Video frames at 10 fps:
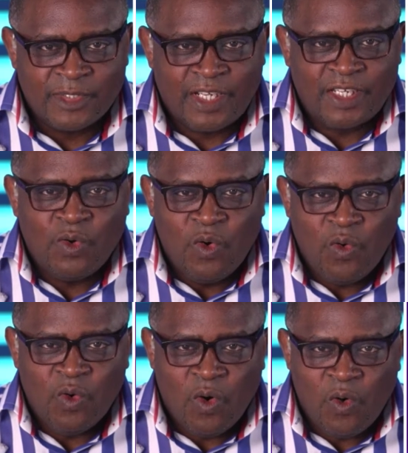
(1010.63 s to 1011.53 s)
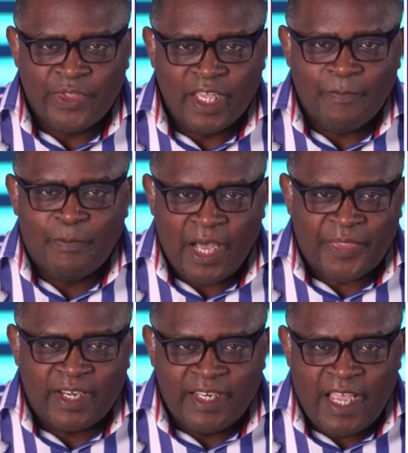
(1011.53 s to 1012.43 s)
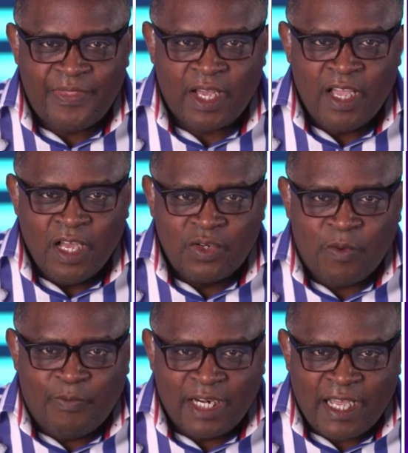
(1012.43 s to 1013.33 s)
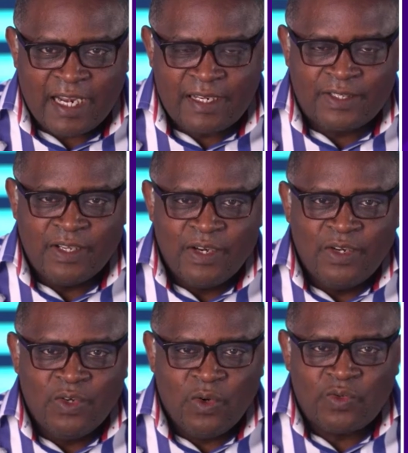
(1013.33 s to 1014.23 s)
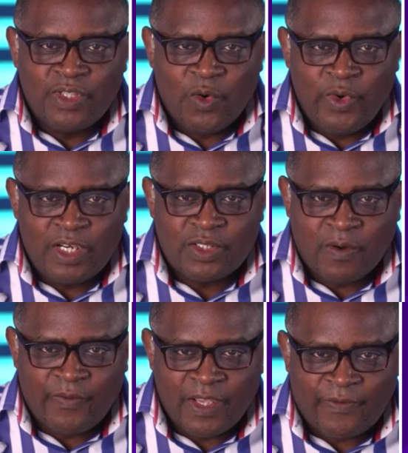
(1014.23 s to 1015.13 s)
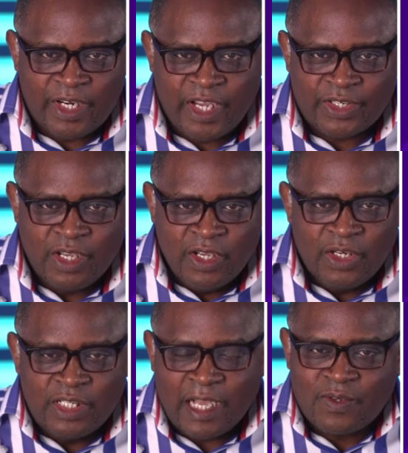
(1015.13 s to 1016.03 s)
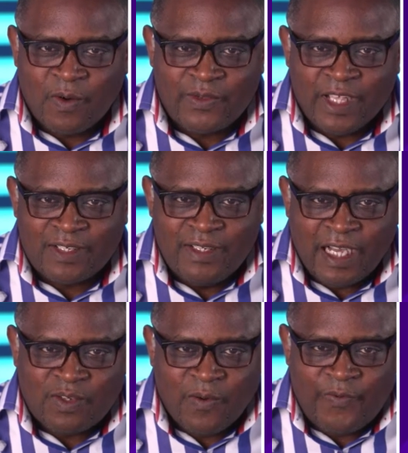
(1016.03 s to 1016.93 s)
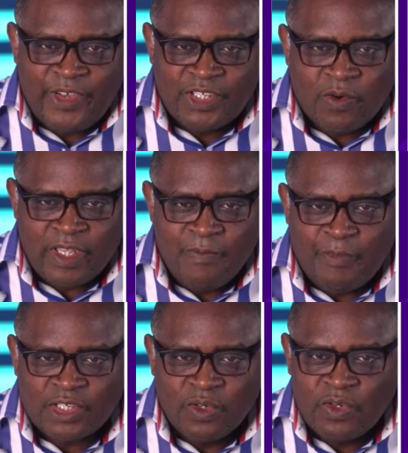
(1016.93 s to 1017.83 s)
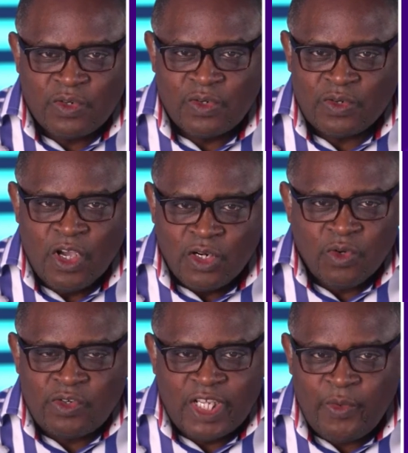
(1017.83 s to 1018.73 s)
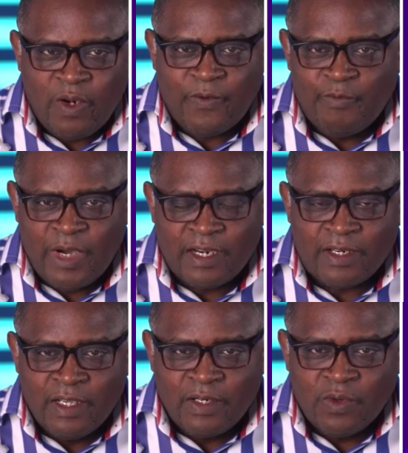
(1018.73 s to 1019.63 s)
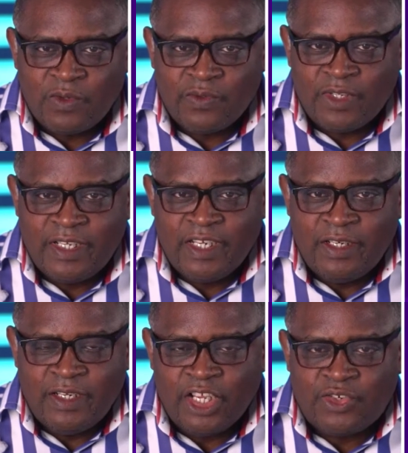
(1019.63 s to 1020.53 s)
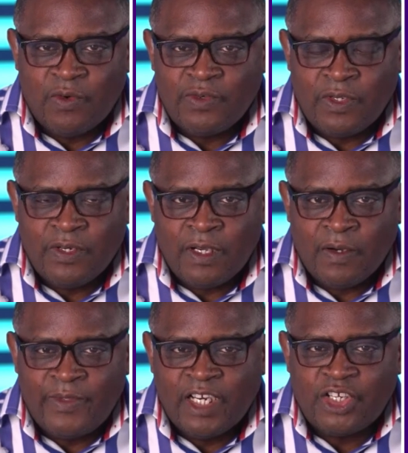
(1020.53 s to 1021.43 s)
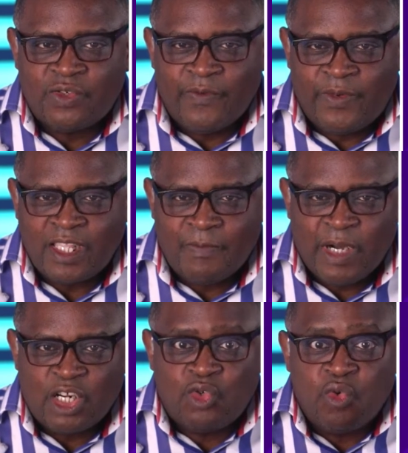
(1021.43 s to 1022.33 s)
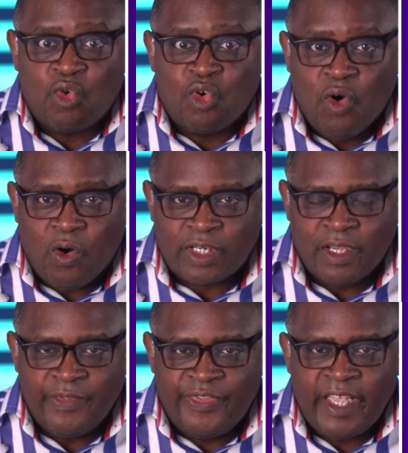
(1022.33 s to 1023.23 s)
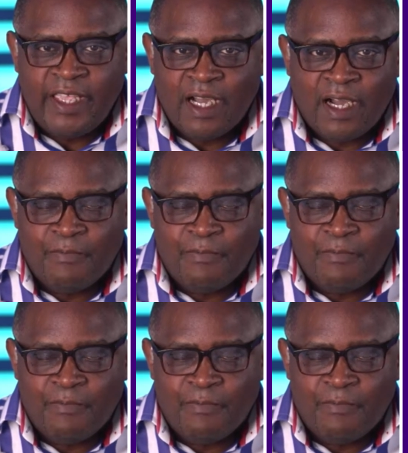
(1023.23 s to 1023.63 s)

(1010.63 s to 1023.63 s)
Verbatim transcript: says, who owe their birth neither to bloods nor to the wills of the flesh, that of physical impulse. No. Not the will of man or to the natural father, but to God. They are